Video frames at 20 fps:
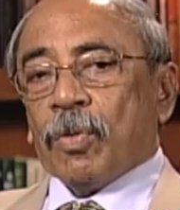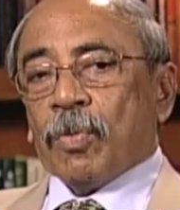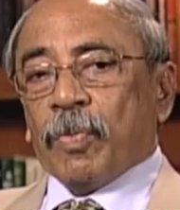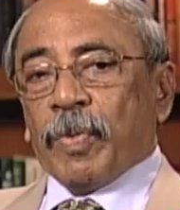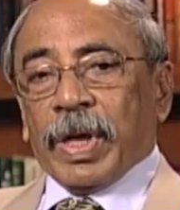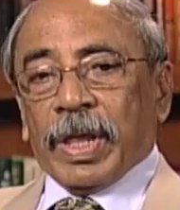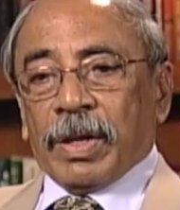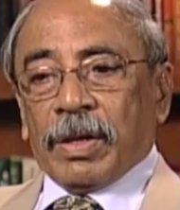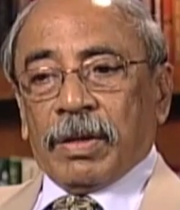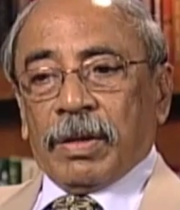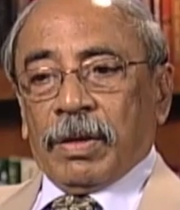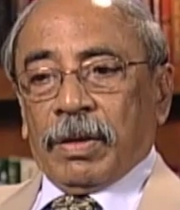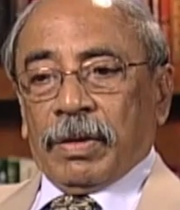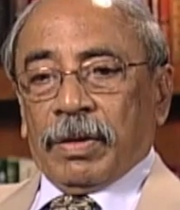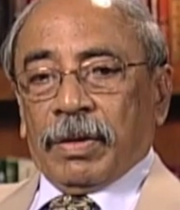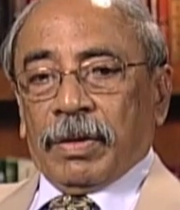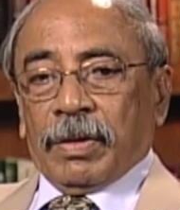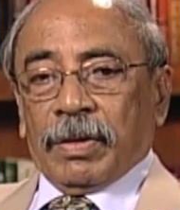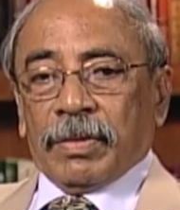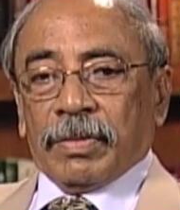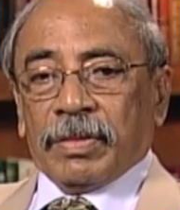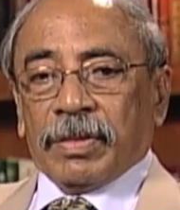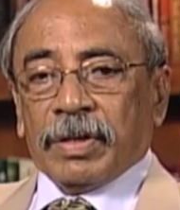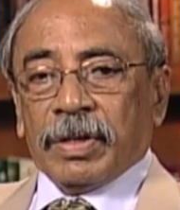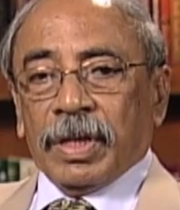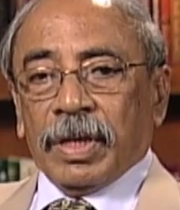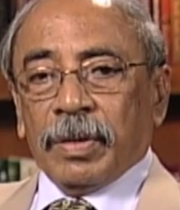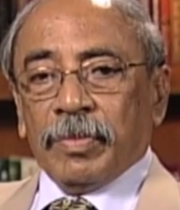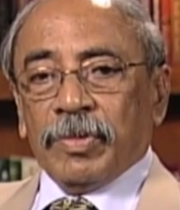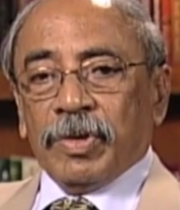Well, the
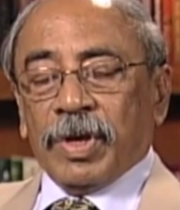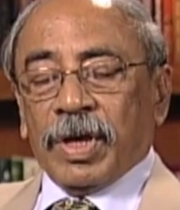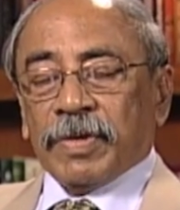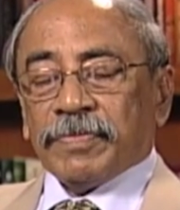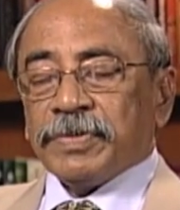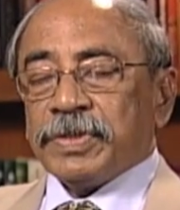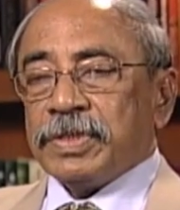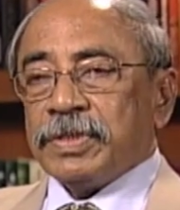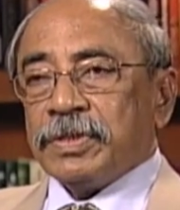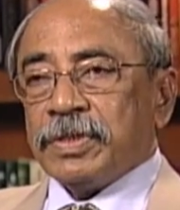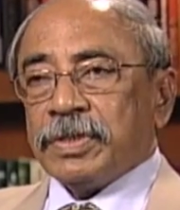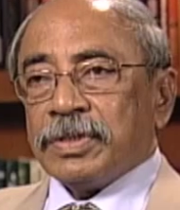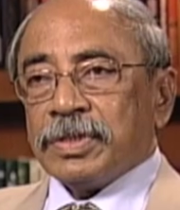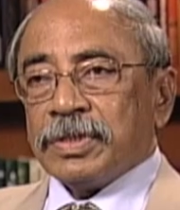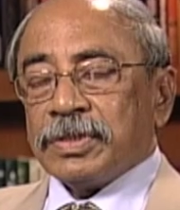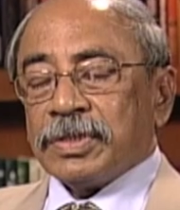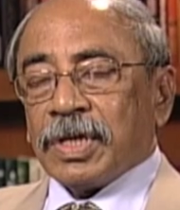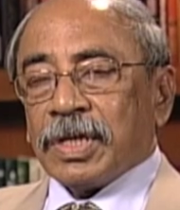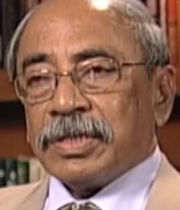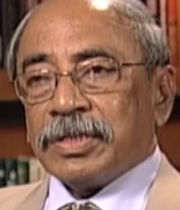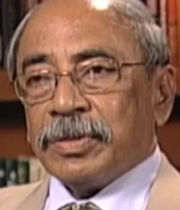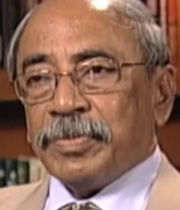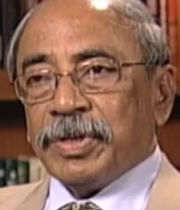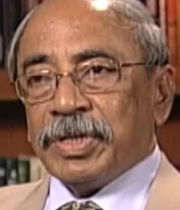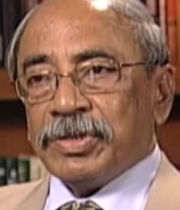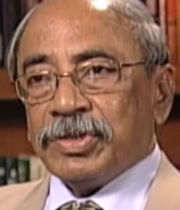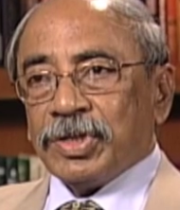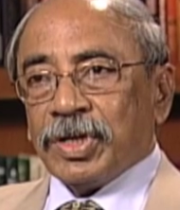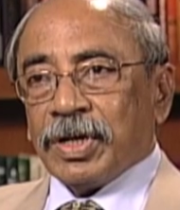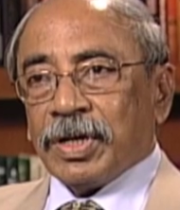name you have seen it is
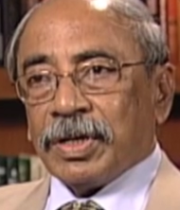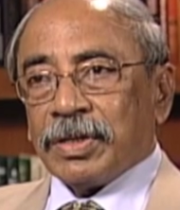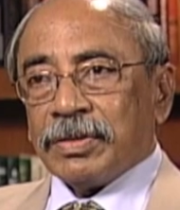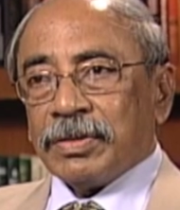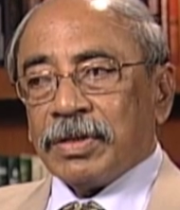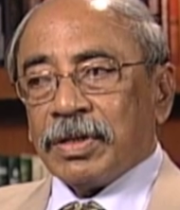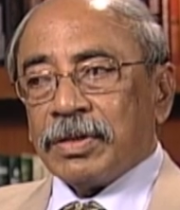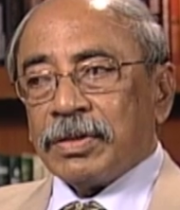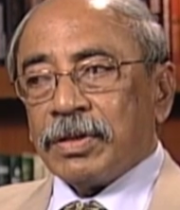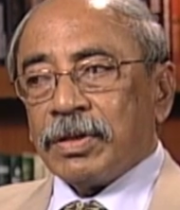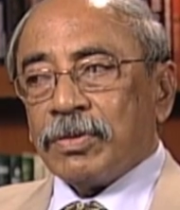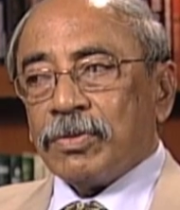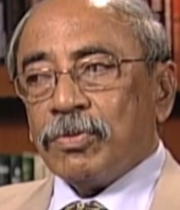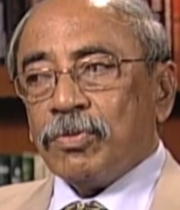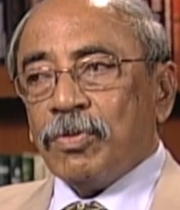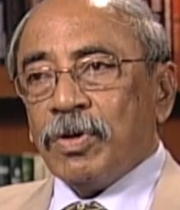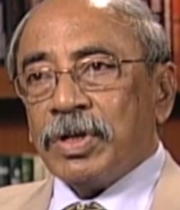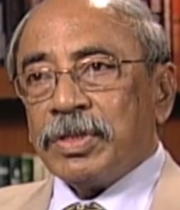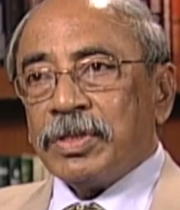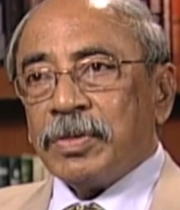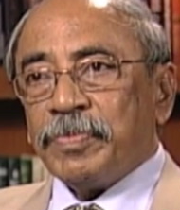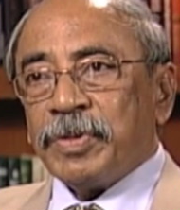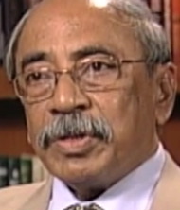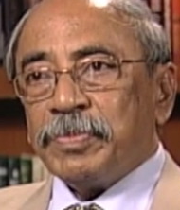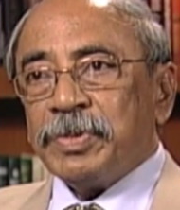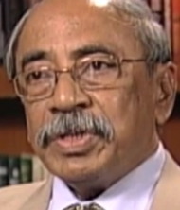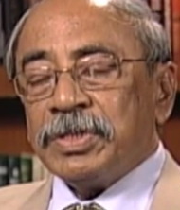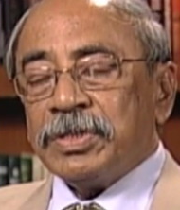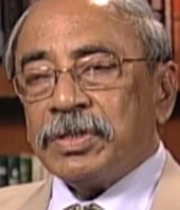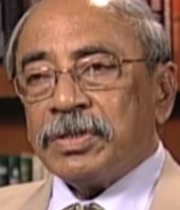ultimate jihad and uh, who are the
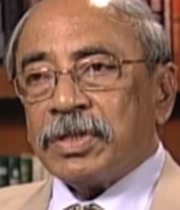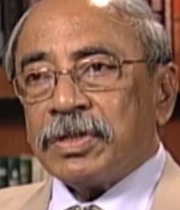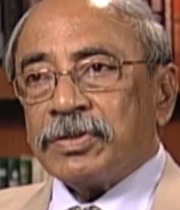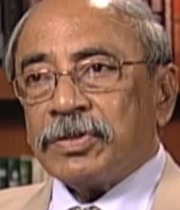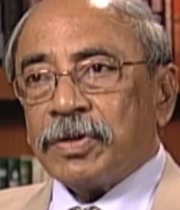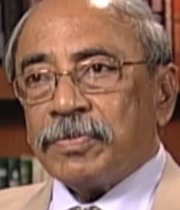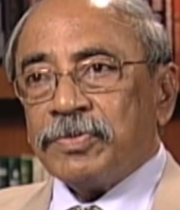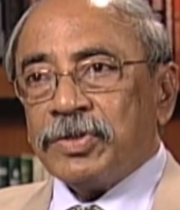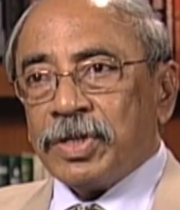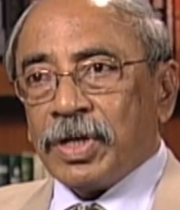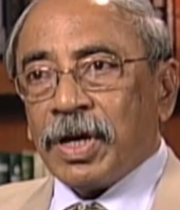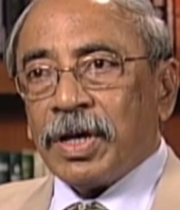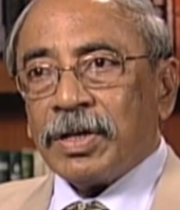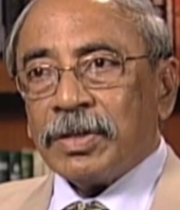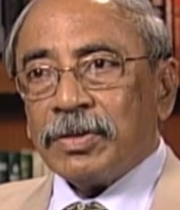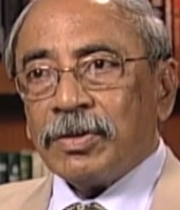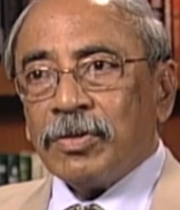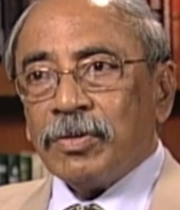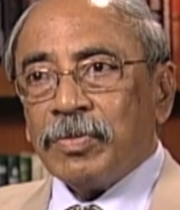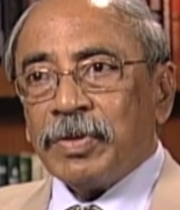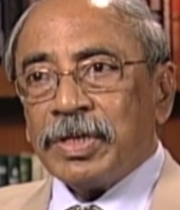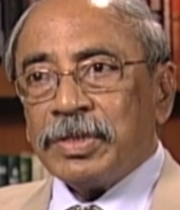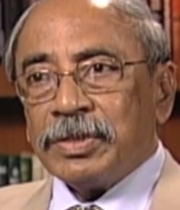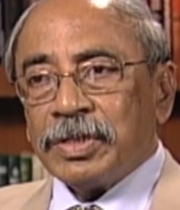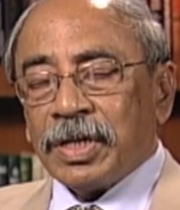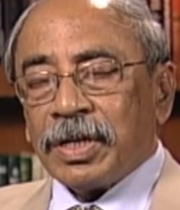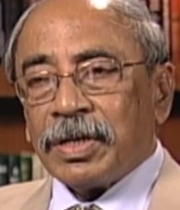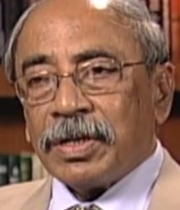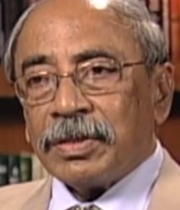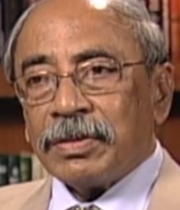perpetrators of jihad, global
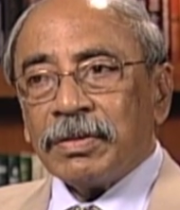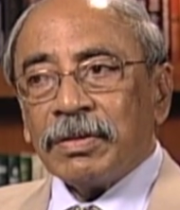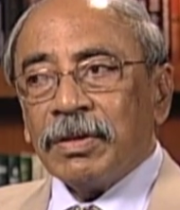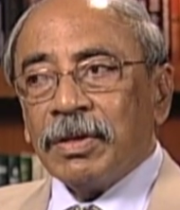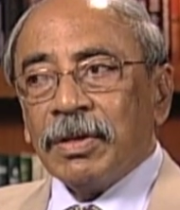jihad.